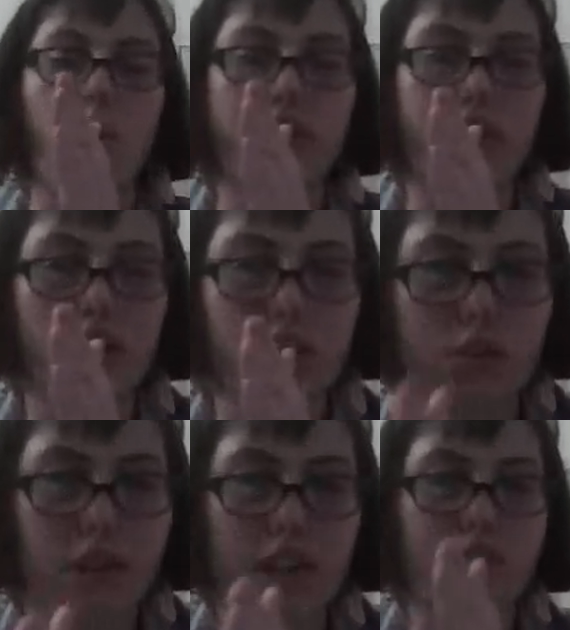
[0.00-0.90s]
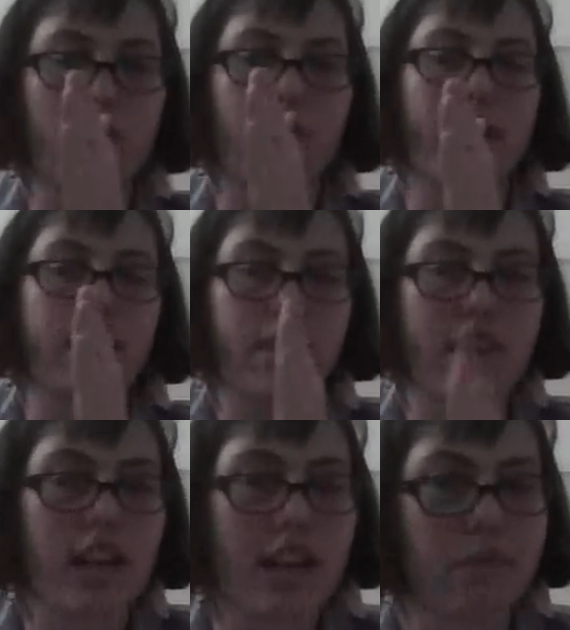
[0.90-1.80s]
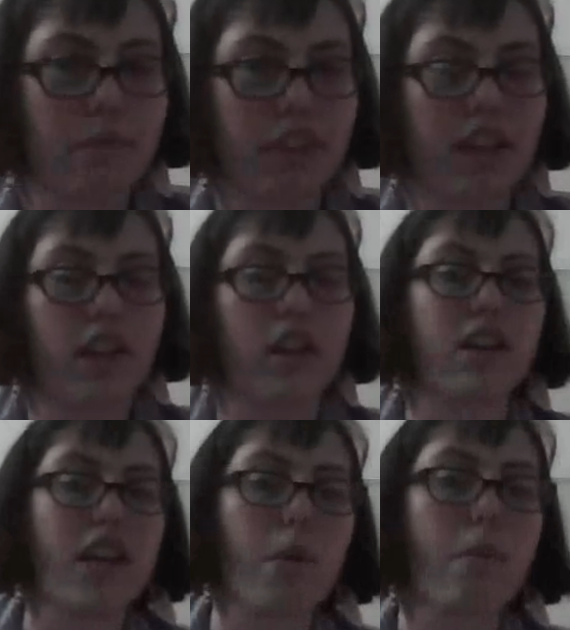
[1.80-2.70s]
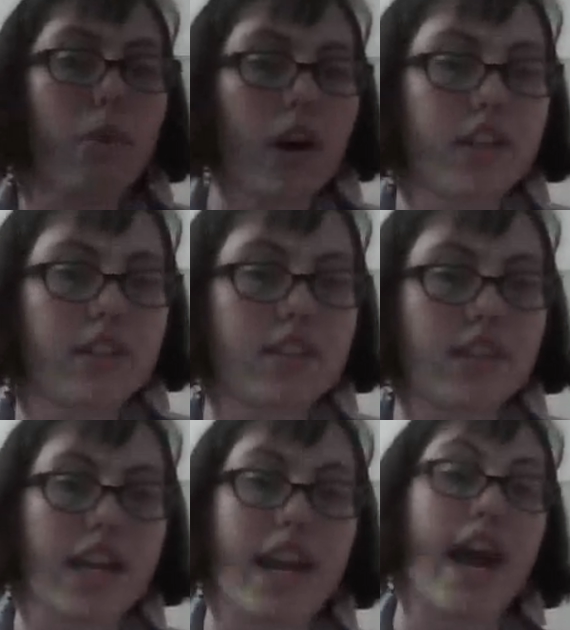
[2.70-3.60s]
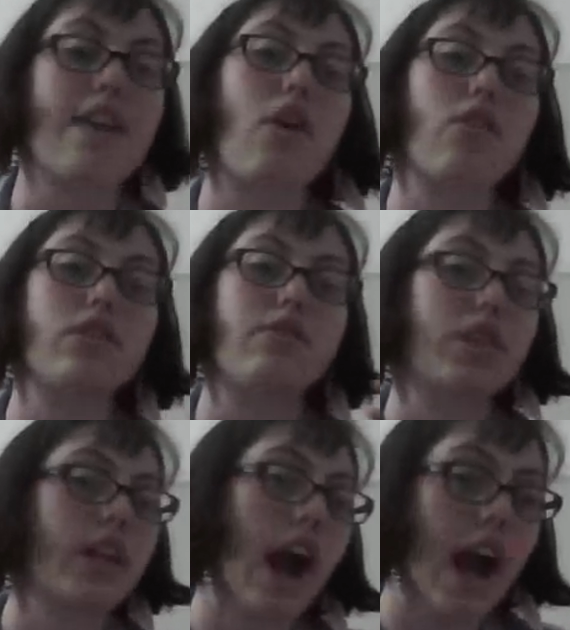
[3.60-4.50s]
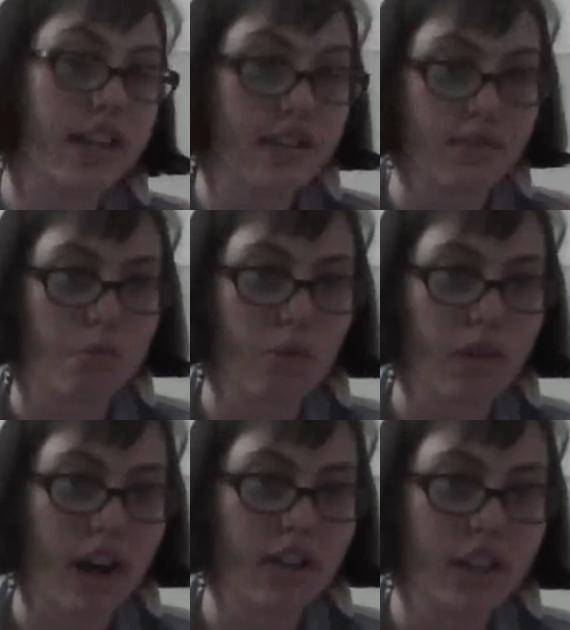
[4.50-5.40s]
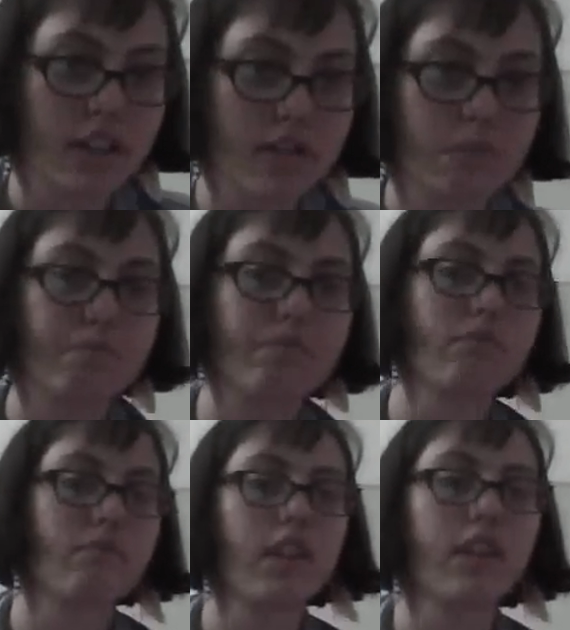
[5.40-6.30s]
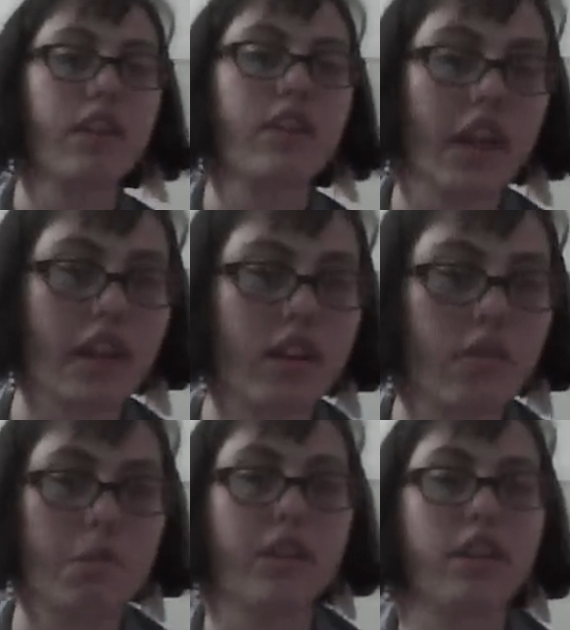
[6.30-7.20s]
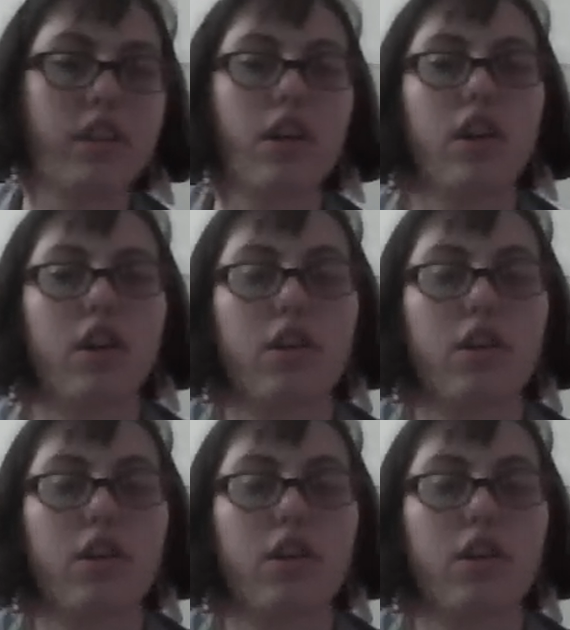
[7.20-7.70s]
what they're doing is the right thing. Now, ones can have all different kinds of moralities. They could be